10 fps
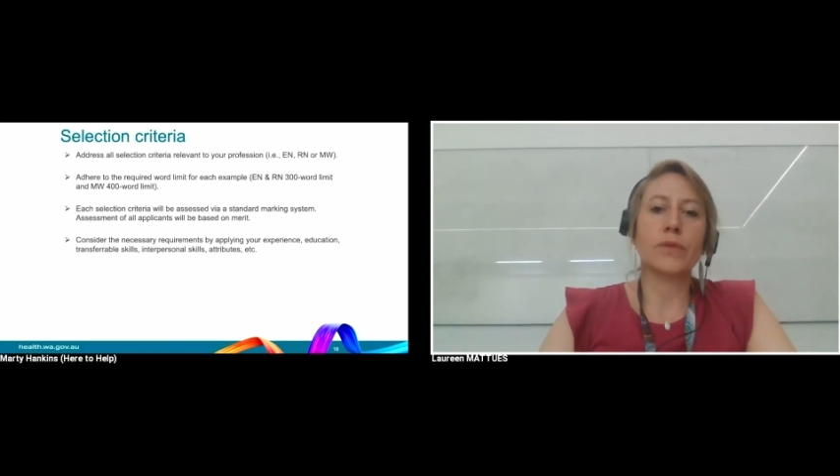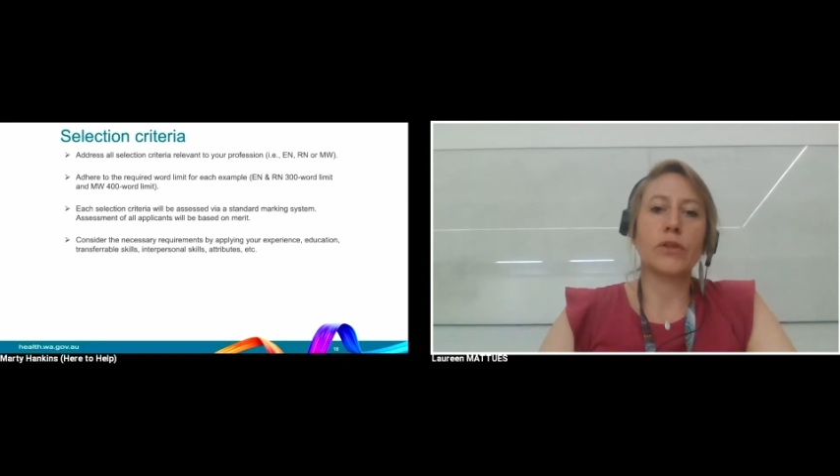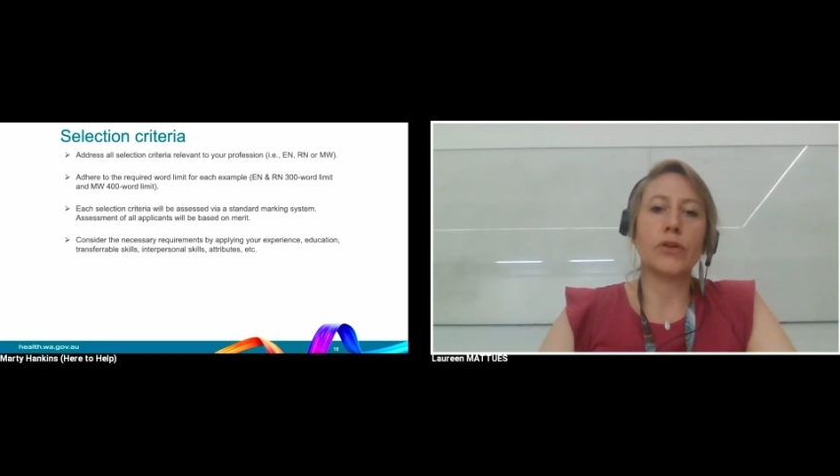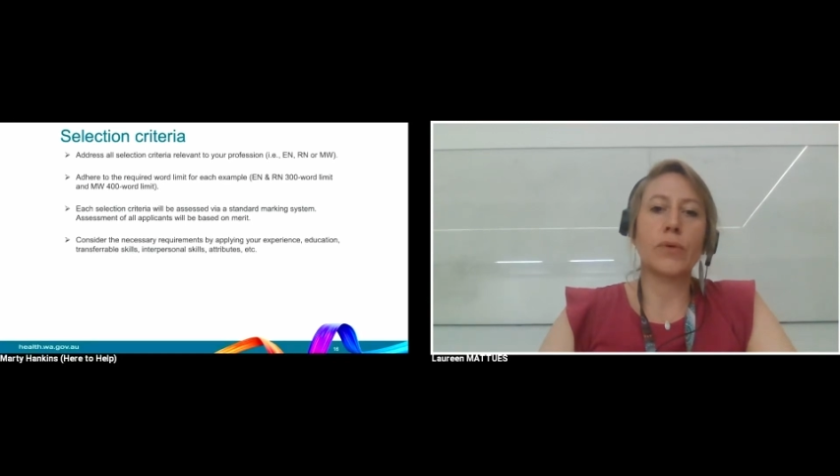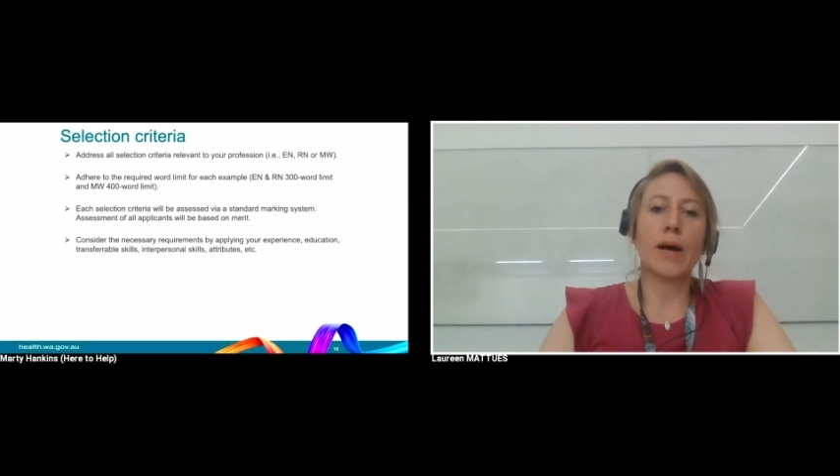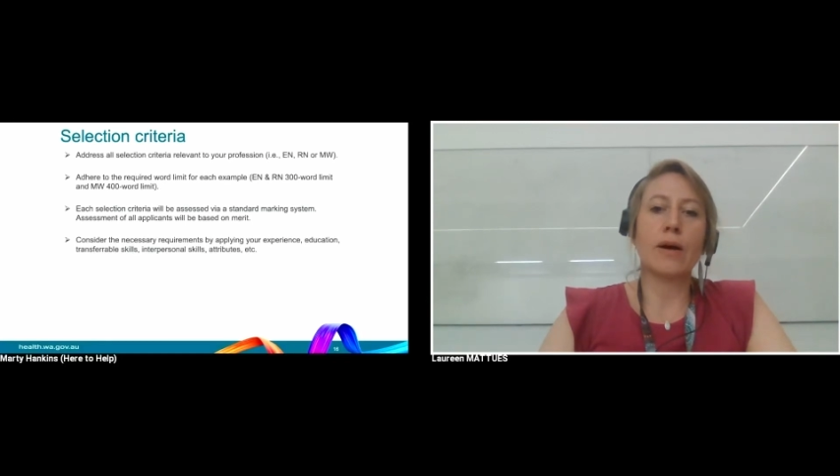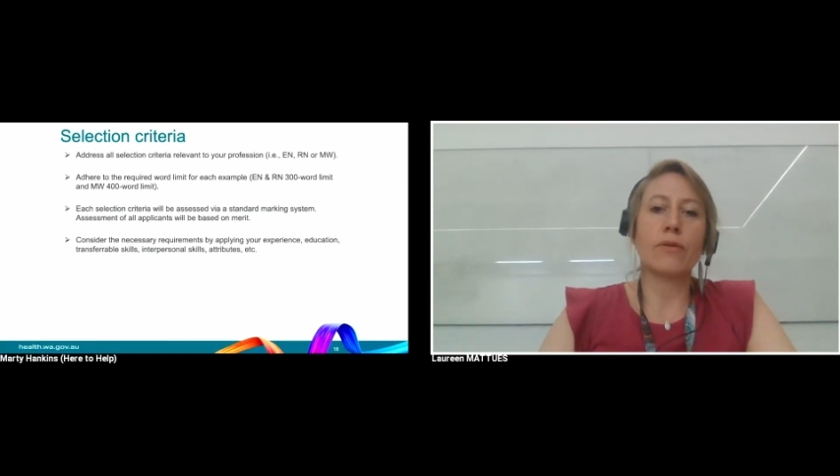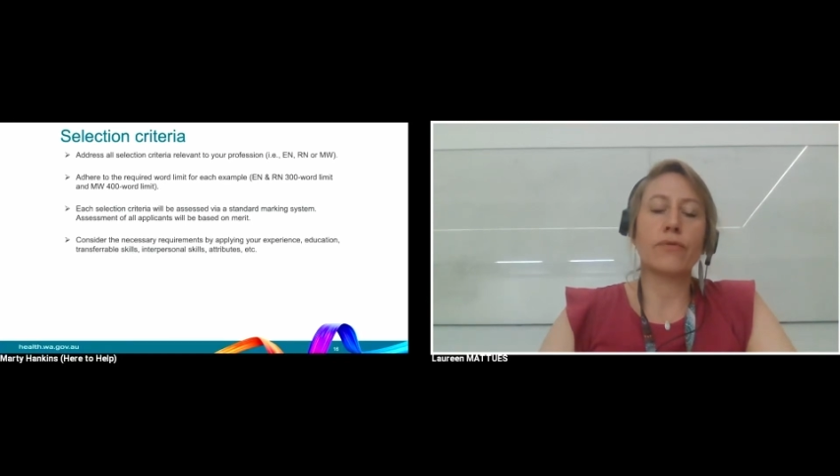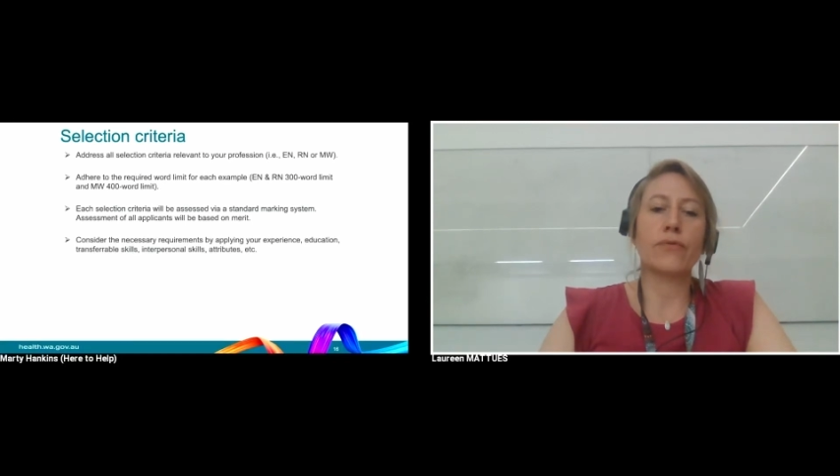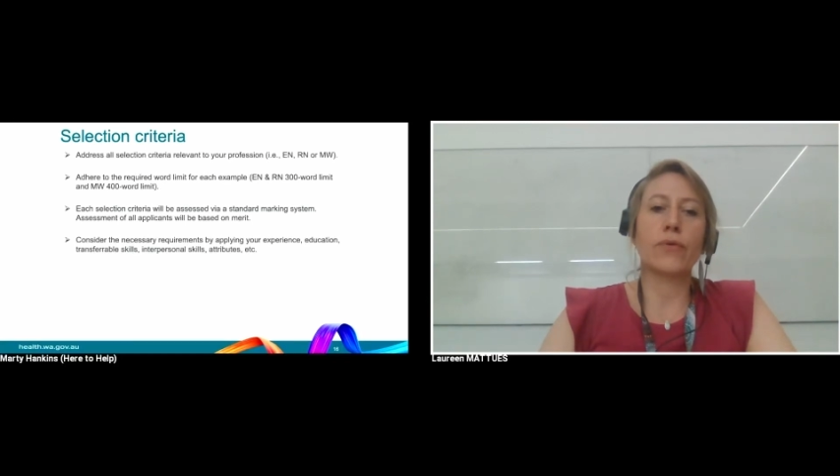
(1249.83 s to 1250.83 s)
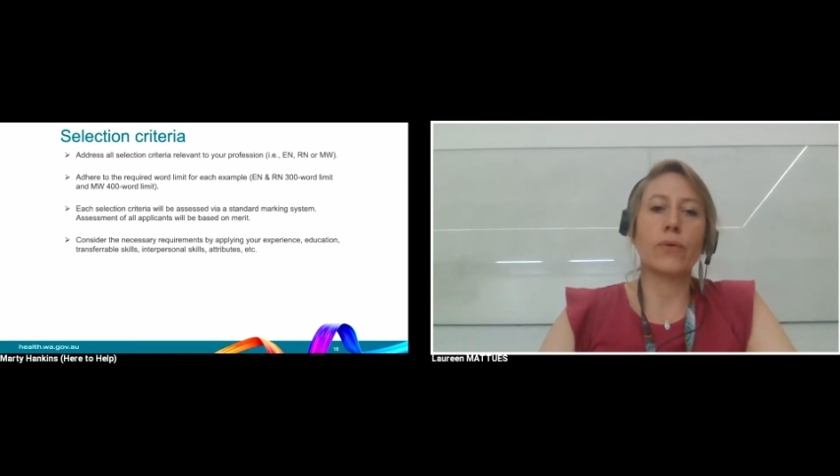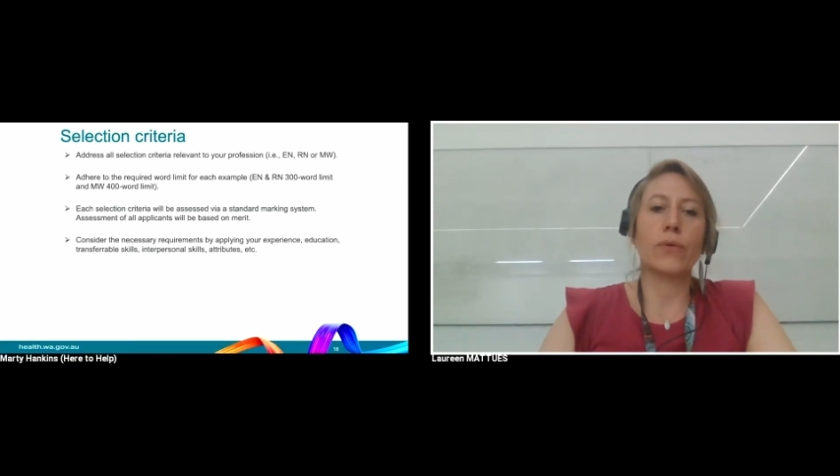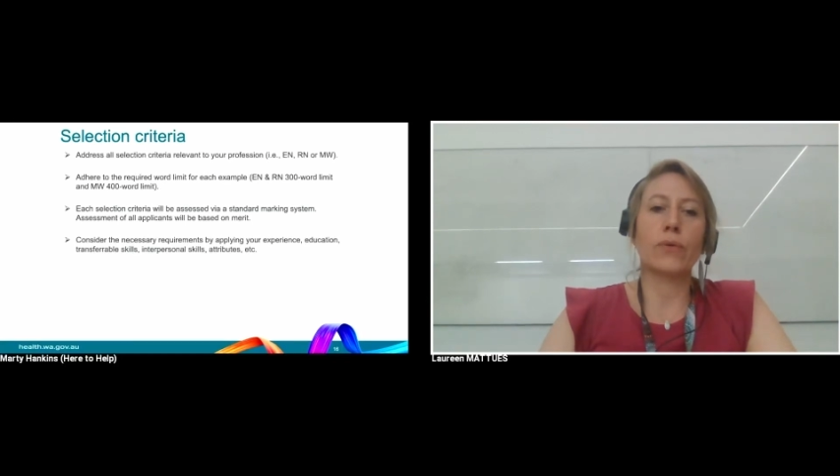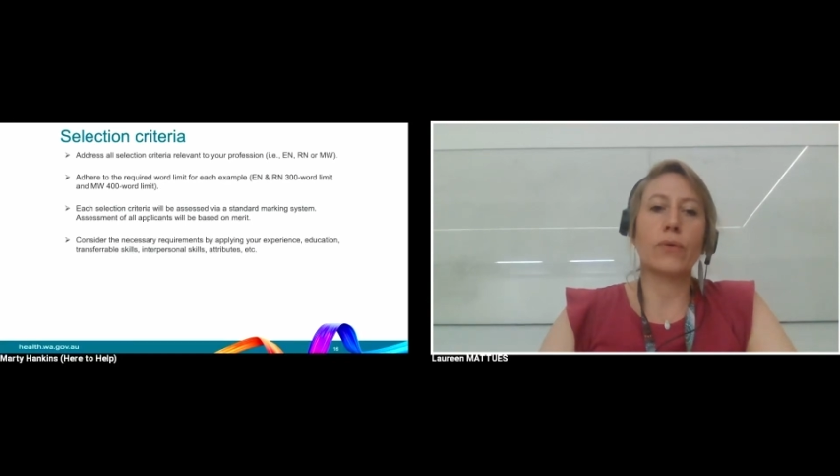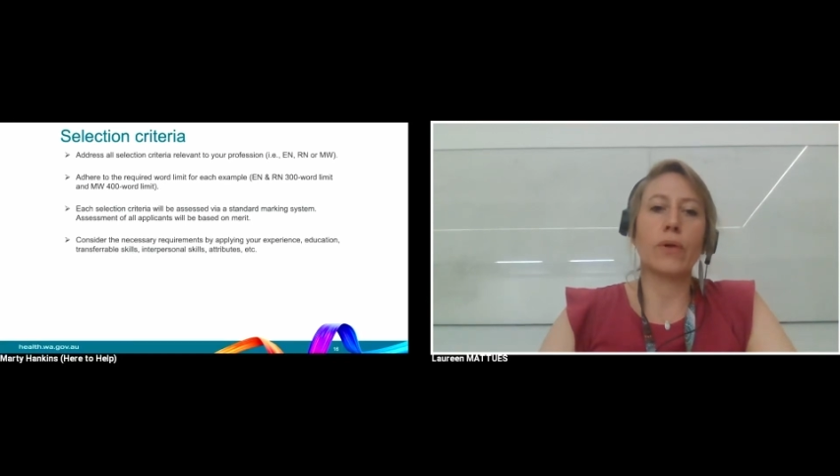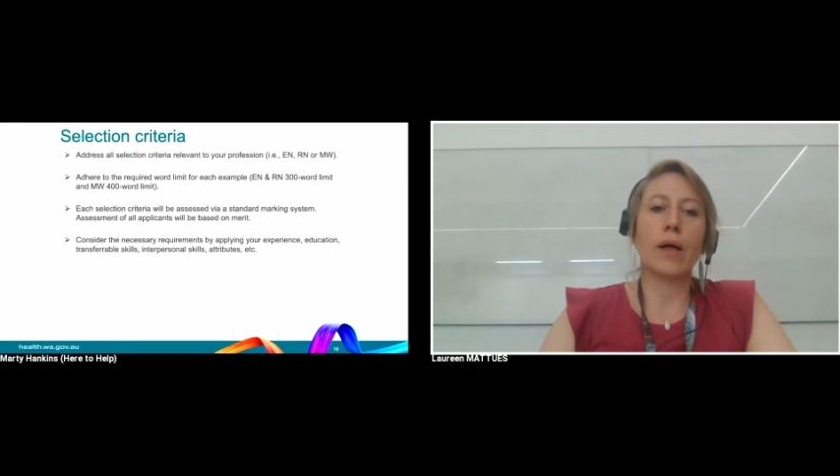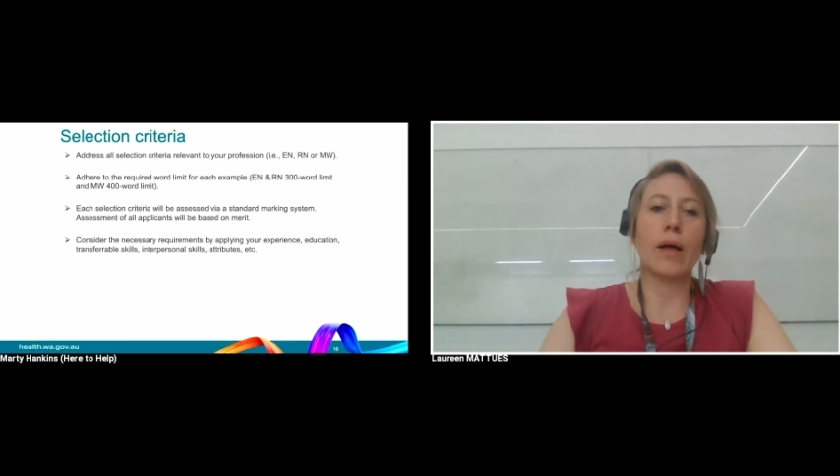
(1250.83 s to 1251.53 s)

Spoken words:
you have all